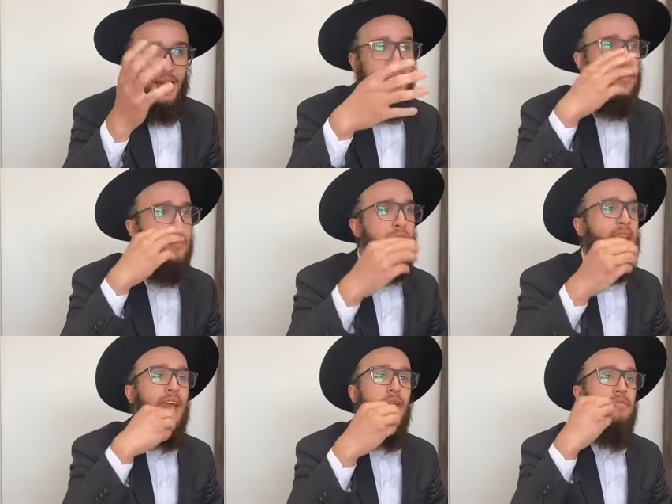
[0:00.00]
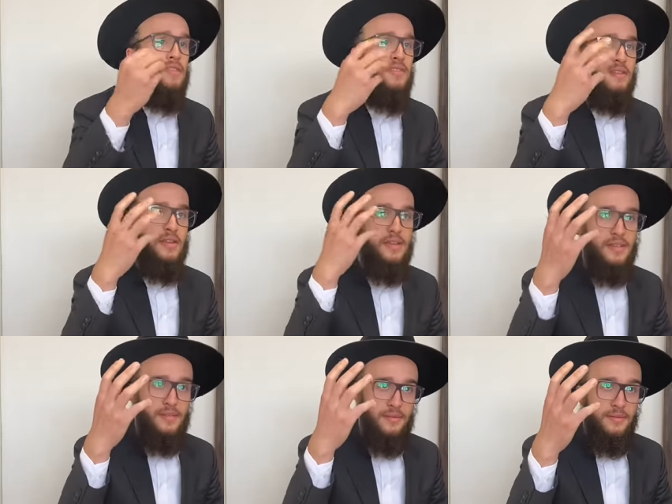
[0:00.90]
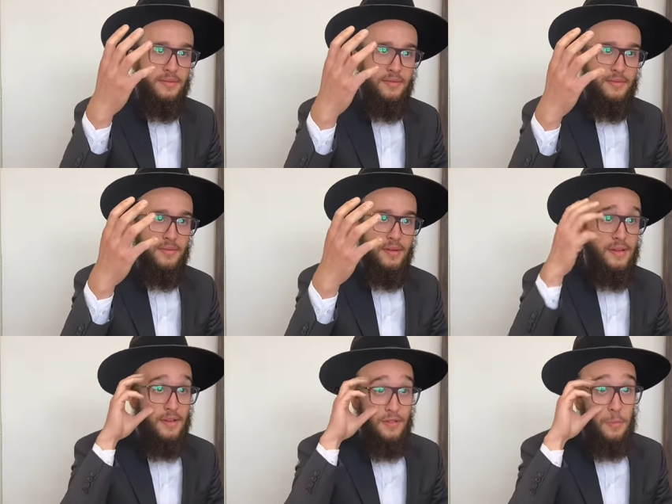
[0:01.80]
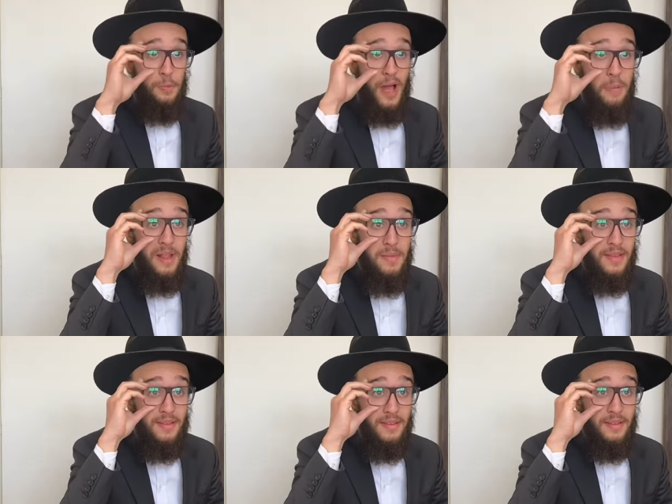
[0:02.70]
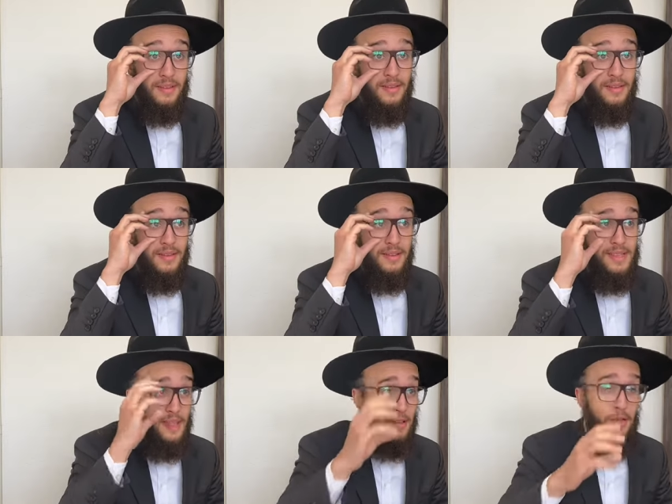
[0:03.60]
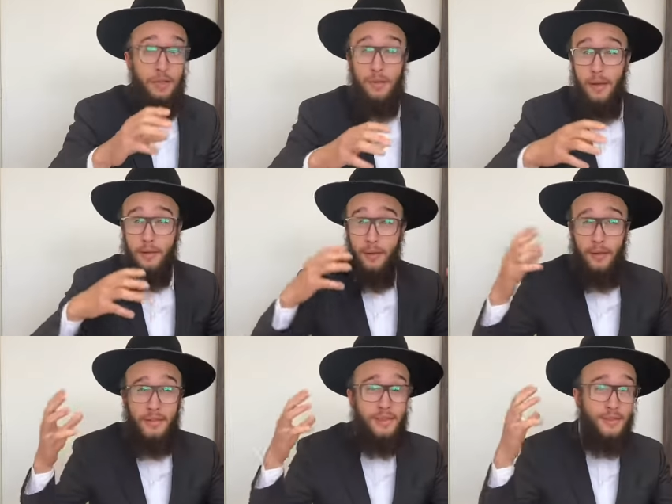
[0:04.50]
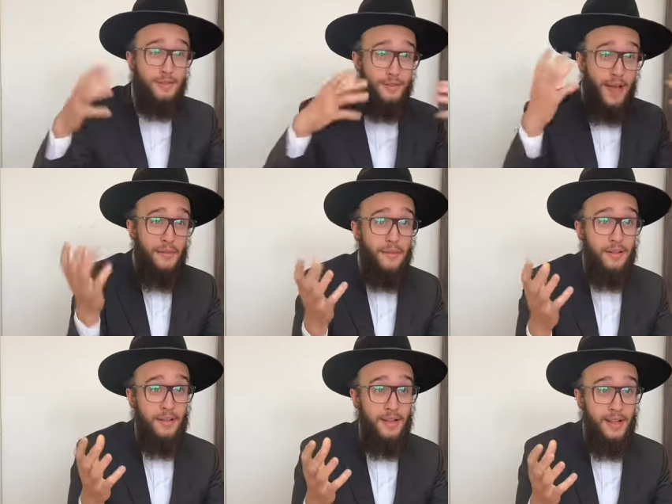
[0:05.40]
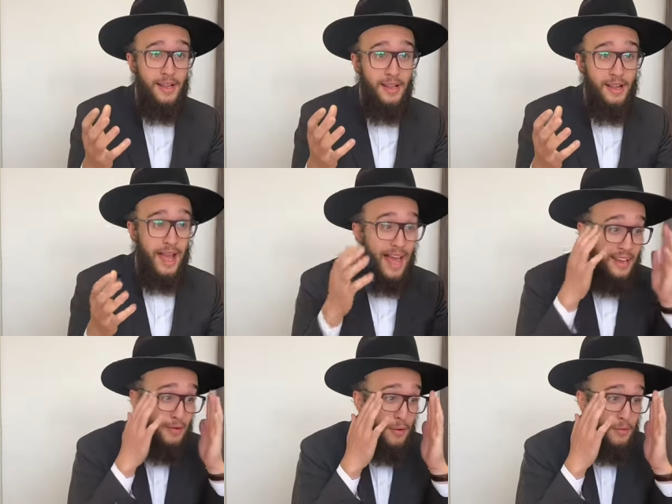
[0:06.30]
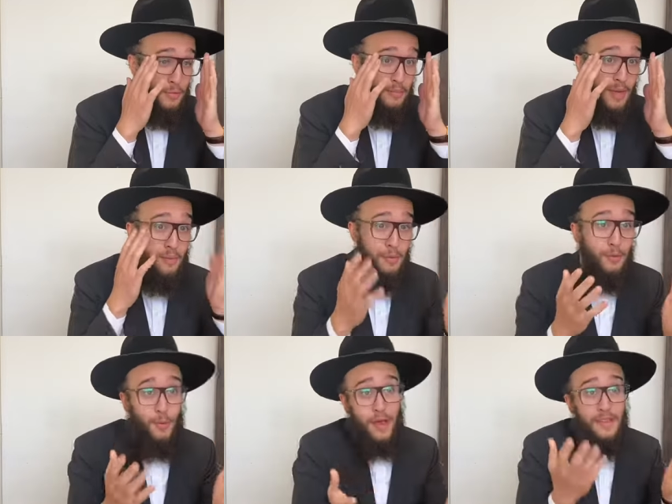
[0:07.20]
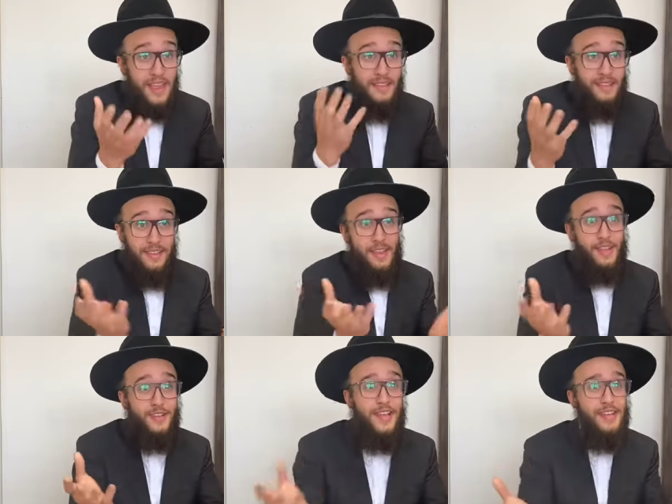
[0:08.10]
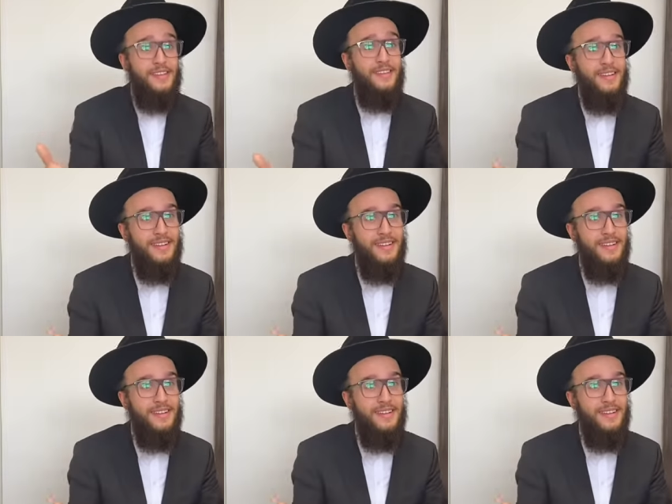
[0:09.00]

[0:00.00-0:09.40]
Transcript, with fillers: I know that I have a destination. The problem is that throughout all this travel, I don't remember where that destination is.